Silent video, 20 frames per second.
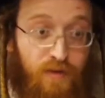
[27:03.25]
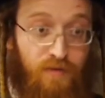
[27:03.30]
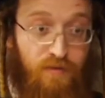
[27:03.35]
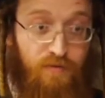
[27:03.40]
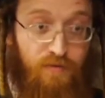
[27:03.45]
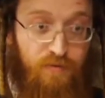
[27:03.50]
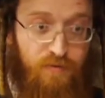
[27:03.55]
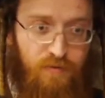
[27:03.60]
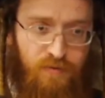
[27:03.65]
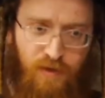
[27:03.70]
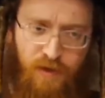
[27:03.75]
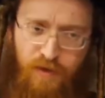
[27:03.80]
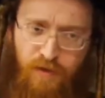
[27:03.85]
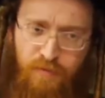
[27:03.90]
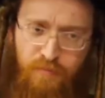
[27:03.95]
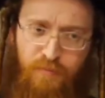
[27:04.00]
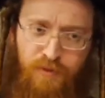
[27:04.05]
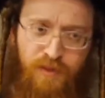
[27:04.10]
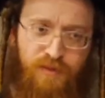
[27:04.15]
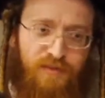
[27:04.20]
that.
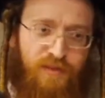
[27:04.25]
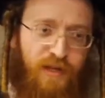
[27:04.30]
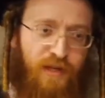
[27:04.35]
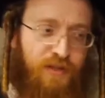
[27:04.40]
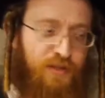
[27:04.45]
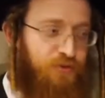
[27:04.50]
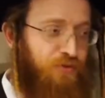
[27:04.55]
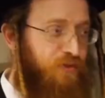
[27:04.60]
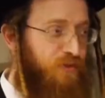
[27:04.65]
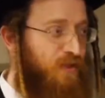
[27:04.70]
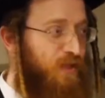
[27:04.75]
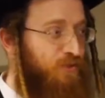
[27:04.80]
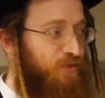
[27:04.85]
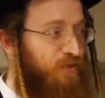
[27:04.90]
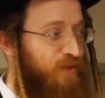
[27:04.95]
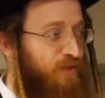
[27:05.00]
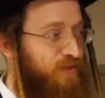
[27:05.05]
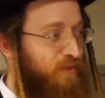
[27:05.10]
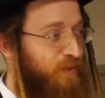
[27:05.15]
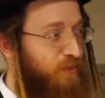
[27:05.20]
Hey, but doesn't that
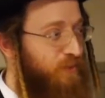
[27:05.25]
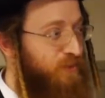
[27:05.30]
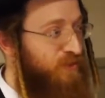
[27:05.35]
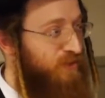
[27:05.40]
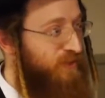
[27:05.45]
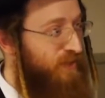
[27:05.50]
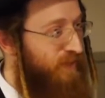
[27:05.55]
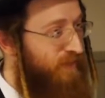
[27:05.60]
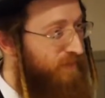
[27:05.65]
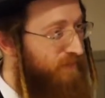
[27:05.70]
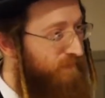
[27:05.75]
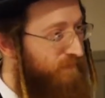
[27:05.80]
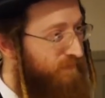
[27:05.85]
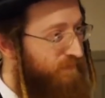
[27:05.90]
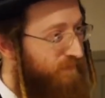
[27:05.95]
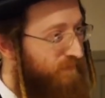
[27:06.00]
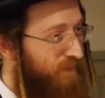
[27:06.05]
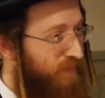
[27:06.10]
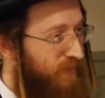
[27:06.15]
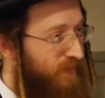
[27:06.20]
contradict something we just said?
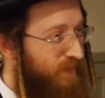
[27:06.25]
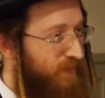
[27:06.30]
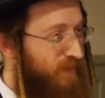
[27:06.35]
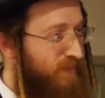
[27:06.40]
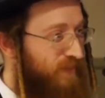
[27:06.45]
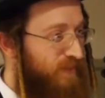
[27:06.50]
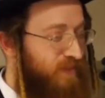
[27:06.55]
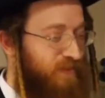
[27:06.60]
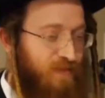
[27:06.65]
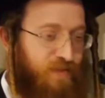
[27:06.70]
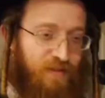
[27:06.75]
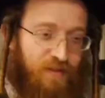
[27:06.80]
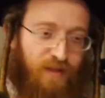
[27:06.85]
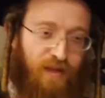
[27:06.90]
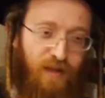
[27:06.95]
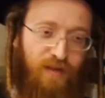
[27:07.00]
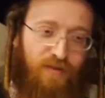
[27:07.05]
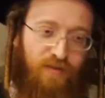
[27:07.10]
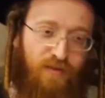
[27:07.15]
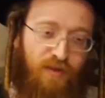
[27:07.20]

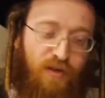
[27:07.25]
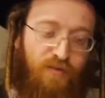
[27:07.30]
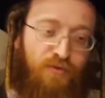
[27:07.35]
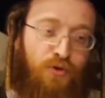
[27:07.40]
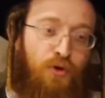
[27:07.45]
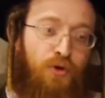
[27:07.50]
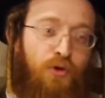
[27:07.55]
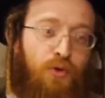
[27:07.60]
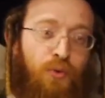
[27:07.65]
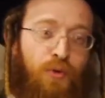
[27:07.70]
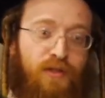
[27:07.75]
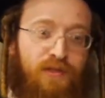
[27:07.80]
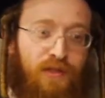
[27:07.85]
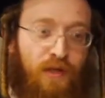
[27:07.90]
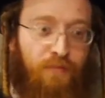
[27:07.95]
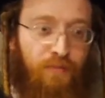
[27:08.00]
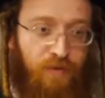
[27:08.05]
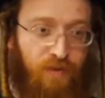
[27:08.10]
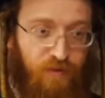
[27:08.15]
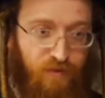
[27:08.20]
Again, if you're doing
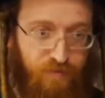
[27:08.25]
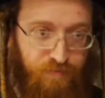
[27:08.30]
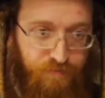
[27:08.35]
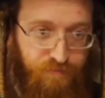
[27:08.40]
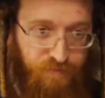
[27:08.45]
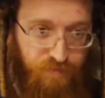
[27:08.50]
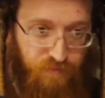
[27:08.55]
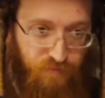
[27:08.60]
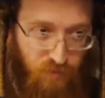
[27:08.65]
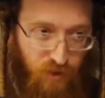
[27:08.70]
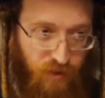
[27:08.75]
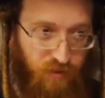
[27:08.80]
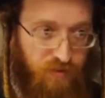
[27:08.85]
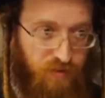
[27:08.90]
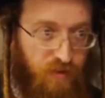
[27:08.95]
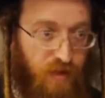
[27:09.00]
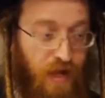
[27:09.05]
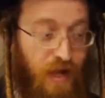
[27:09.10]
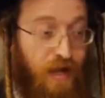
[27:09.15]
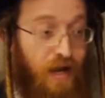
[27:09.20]
something, right,
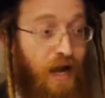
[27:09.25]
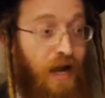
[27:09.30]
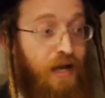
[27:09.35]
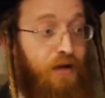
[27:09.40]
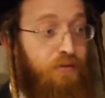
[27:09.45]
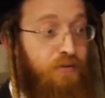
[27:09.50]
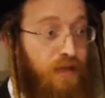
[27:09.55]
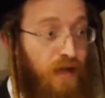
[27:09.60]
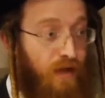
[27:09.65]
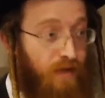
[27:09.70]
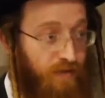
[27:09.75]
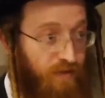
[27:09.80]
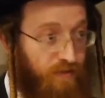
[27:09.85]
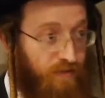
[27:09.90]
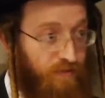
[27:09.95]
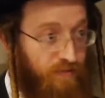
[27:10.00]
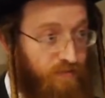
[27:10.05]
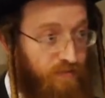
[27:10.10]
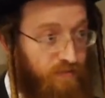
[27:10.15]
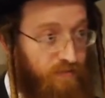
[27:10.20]
and I don't like
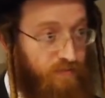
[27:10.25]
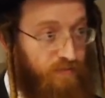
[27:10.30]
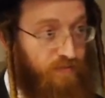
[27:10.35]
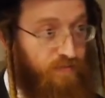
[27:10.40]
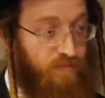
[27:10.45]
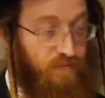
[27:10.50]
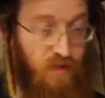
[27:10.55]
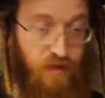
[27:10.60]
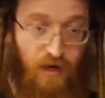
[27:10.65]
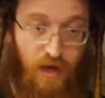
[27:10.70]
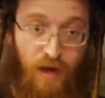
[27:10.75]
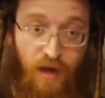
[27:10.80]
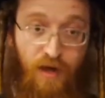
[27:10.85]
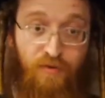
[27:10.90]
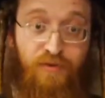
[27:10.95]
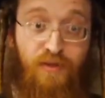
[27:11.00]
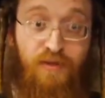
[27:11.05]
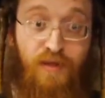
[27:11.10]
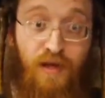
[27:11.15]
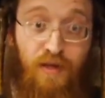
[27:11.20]
it, and I
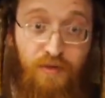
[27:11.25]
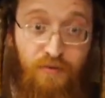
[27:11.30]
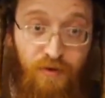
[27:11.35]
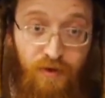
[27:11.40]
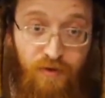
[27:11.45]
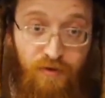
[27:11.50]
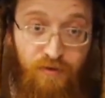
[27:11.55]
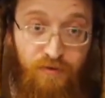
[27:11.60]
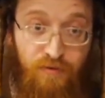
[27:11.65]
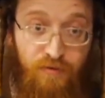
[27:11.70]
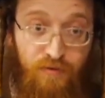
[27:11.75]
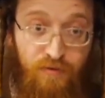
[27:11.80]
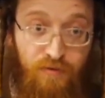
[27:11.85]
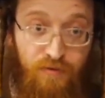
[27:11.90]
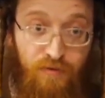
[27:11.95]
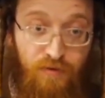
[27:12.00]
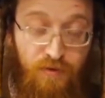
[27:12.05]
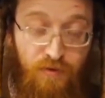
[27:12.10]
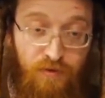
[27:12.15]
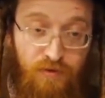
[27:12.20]
have to tolerate it,
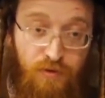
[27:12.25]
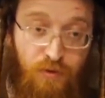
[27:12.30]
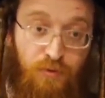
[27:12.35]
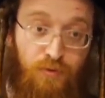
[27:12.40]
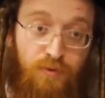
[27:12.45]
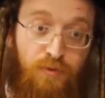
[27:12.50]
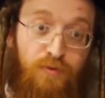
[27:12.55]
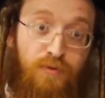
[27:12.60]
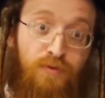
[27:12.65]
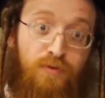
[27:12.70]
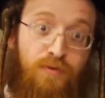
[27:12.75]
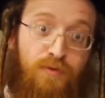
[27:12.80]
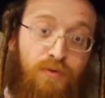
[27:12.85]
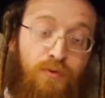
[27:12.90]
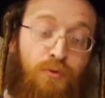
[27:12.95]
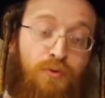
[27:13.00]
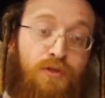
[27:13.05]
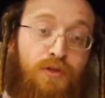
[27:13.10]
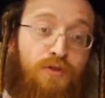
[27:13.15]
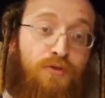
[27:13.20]
so
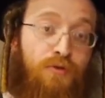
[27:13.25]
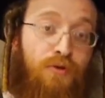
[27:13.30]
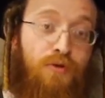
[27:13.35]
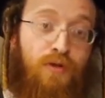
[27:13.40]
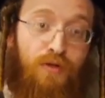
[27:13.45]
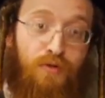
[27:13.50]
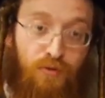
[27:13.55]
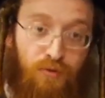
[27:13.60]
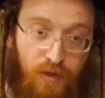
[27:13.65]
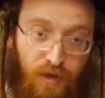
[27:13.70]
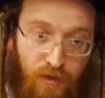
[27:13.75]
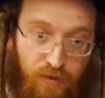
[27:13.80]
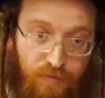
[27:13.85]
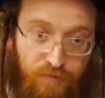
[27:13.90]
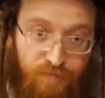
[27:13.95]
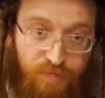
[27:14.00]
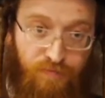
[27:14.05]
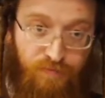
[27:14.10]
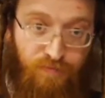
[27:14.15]
who's controlling who now?